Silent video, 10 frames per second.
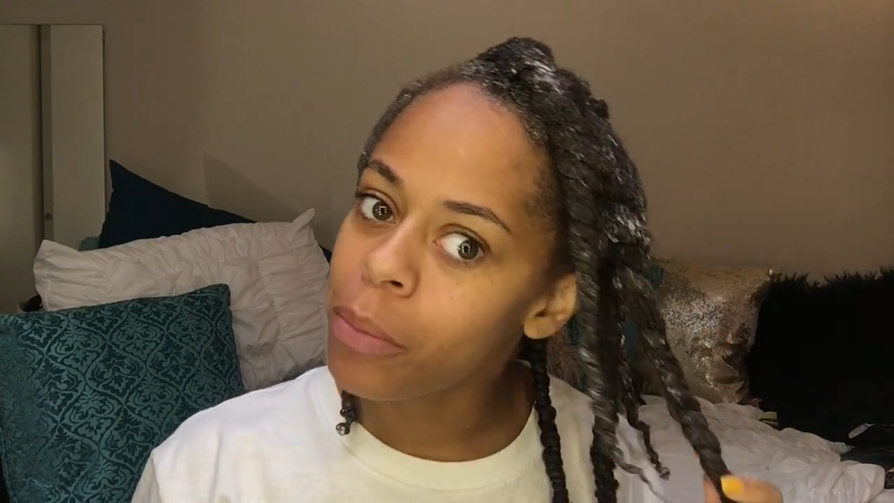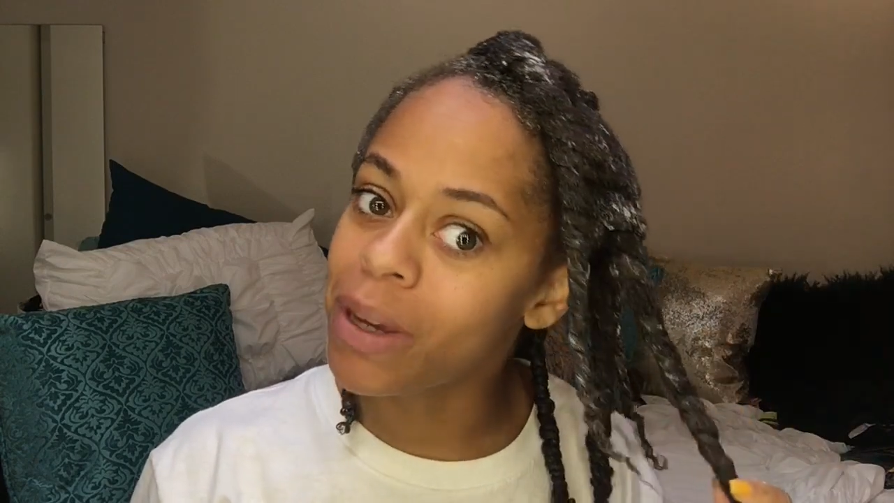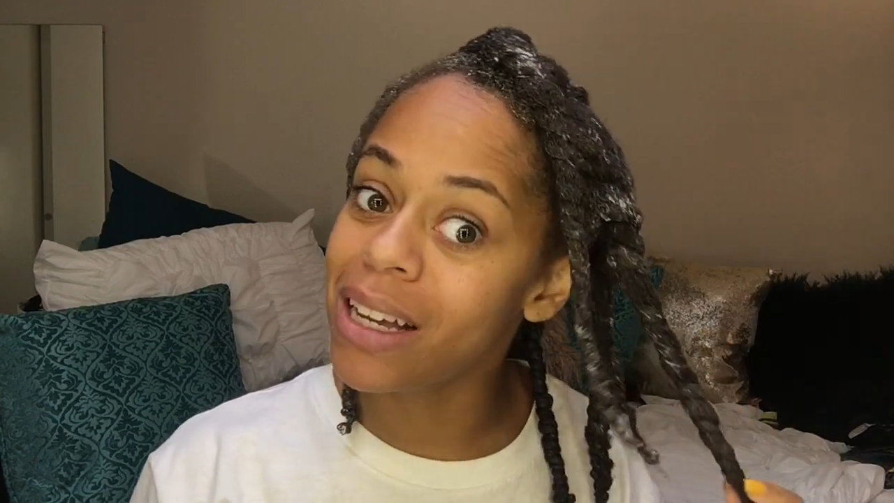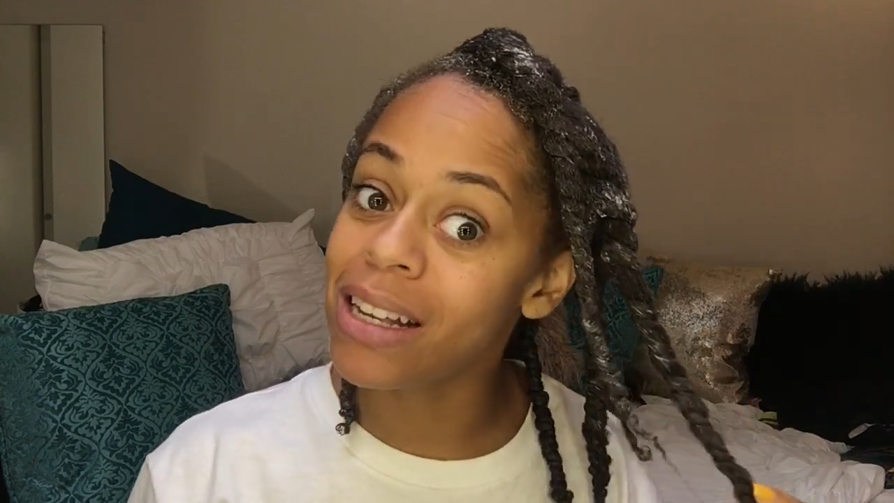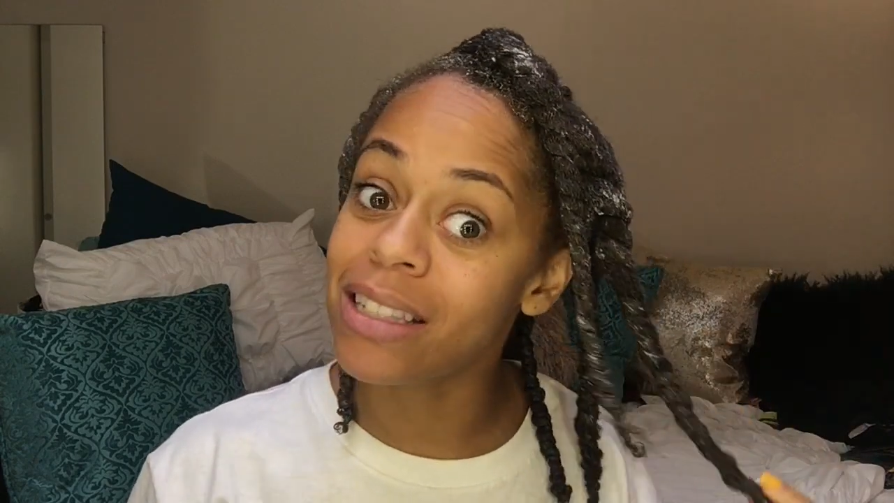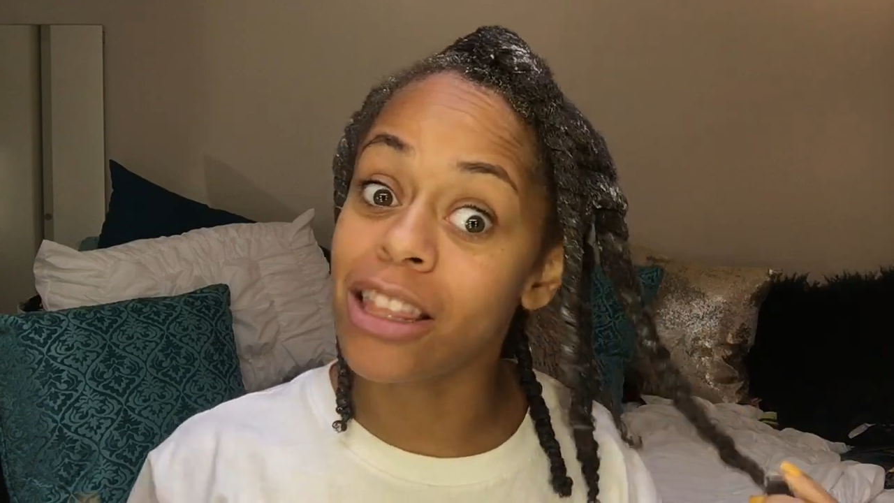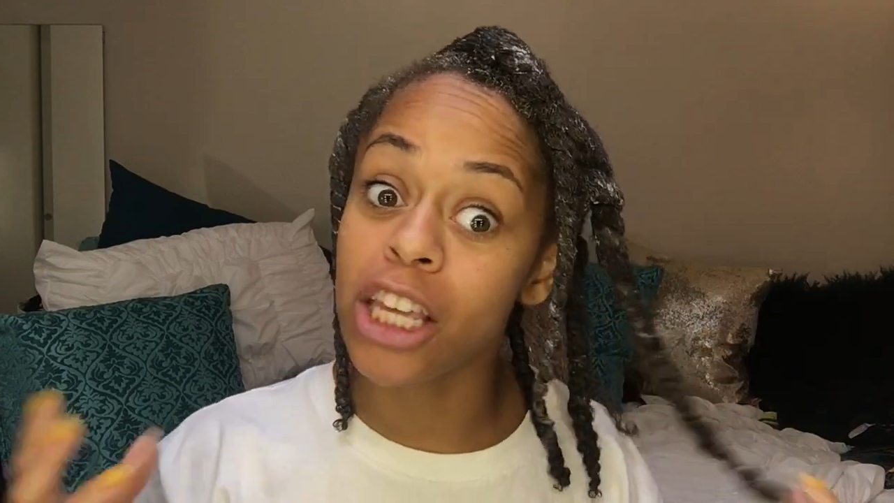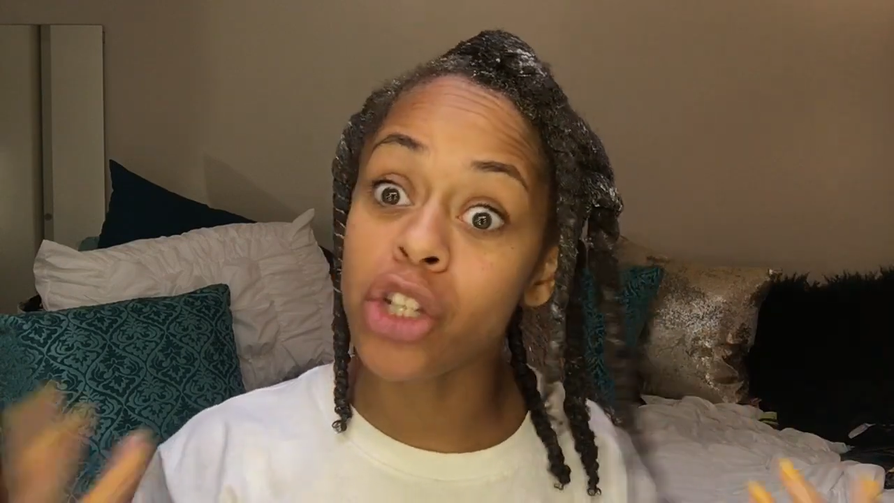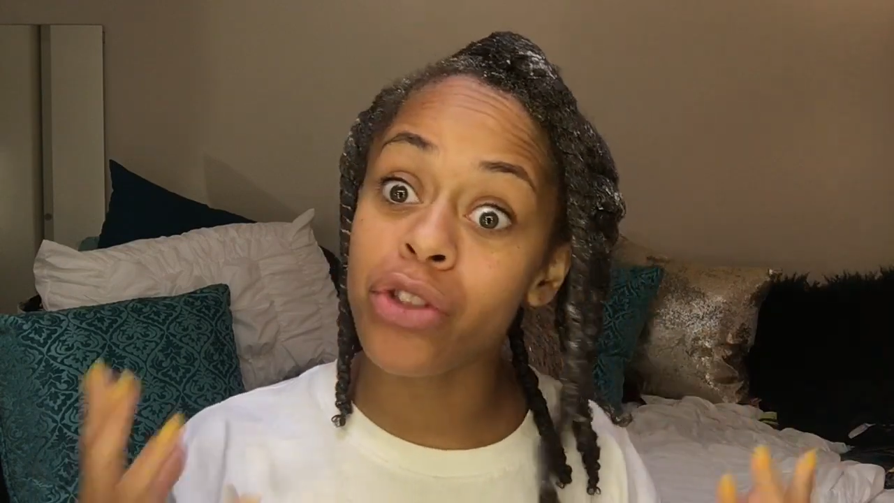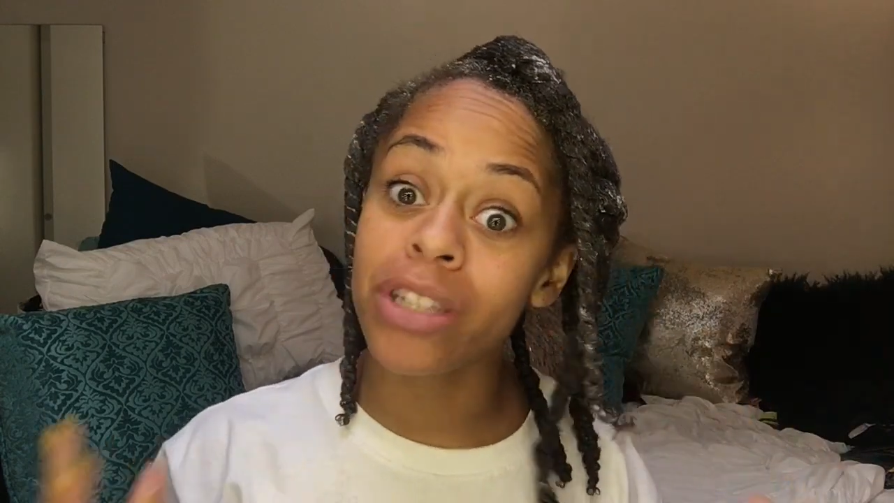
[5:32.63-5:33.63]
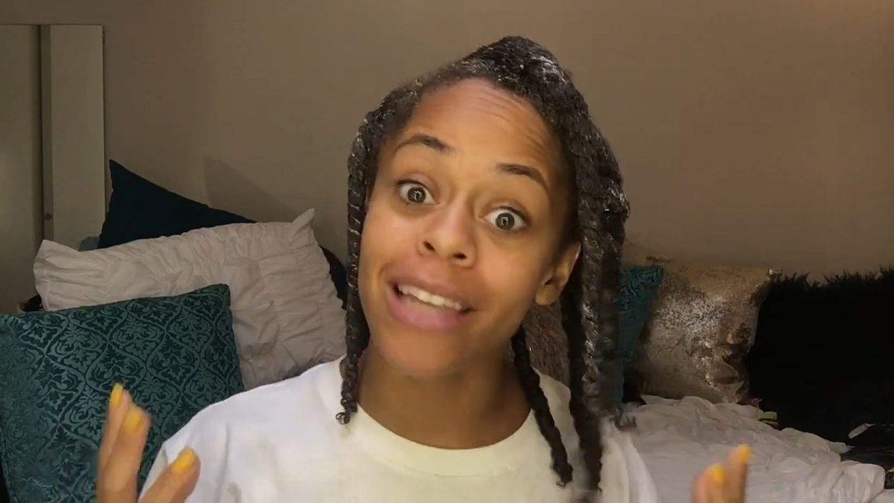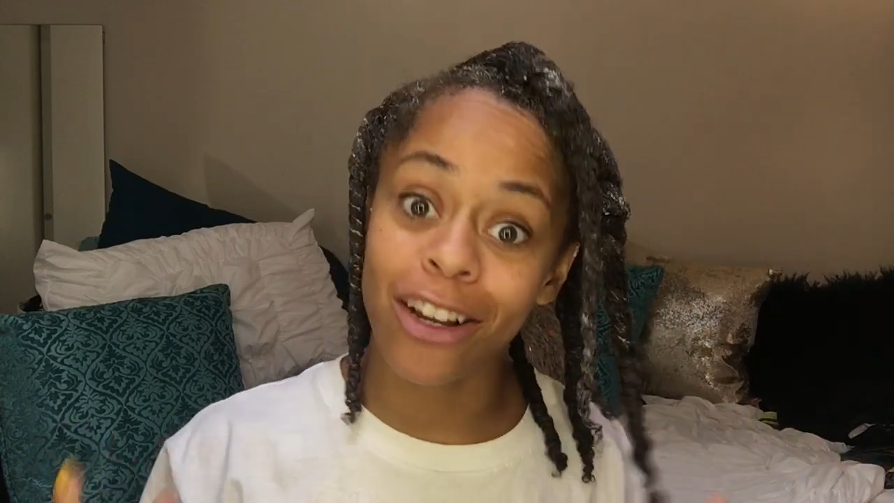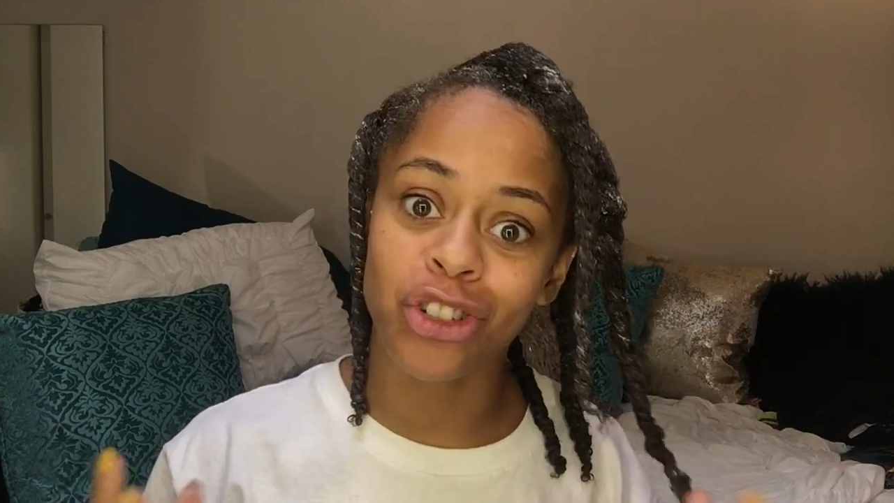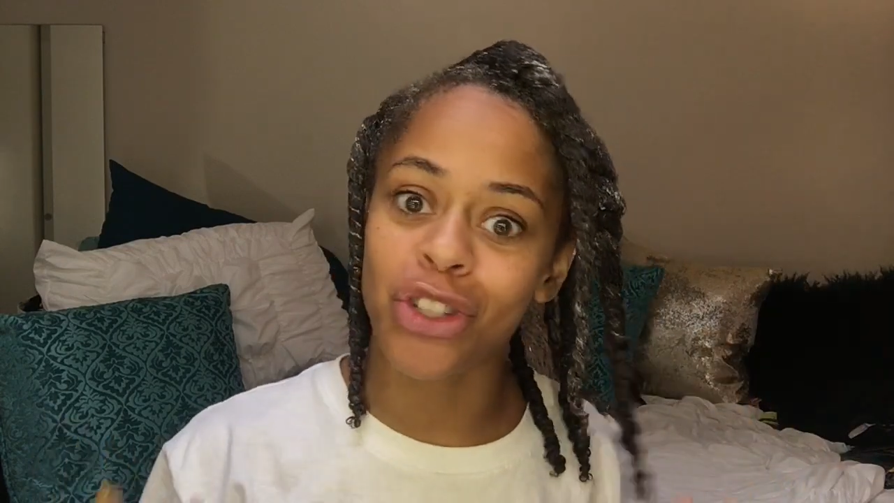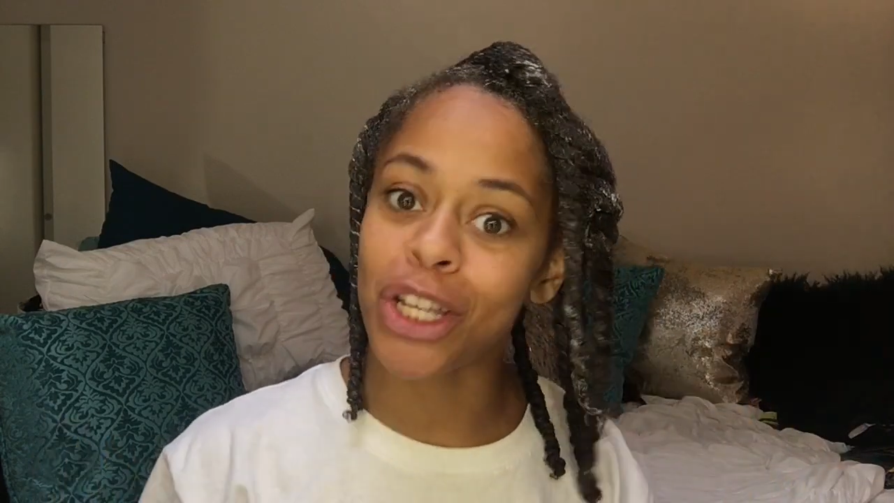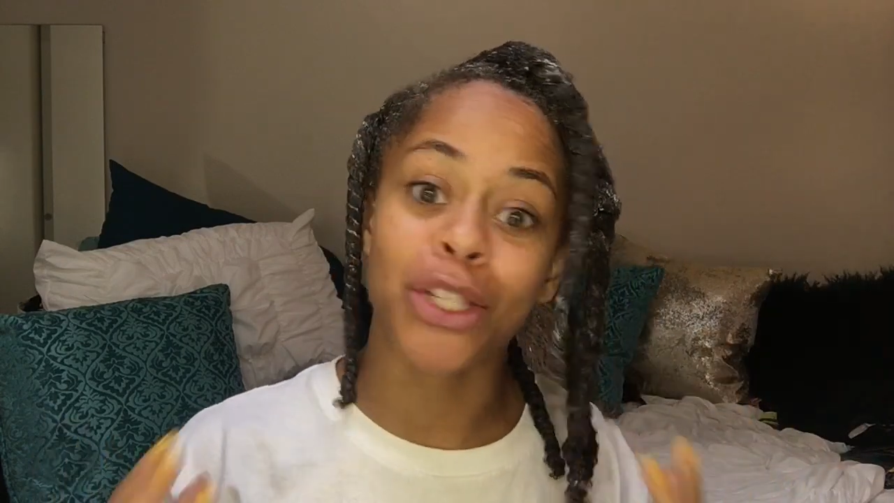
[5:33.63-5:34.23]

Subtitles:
because these are the sections